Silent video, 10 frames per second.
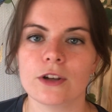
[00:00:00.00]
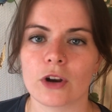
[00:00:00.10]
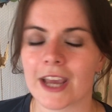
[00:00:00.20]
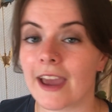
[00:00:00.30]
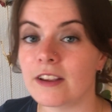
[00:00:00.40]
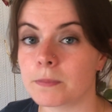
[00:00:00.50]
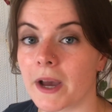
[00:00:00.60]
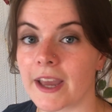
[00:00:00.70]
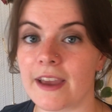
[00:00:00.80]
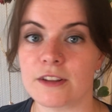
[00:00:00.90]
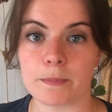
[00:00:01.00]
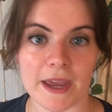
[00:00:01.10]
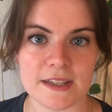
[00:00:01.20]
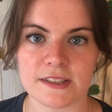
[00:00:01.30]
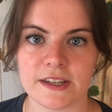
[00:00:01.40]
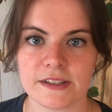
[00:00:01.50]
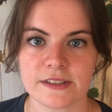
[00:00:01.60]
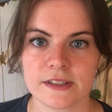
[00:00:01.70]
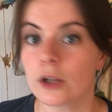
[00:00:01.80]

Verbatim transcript: on a case-by-case basis.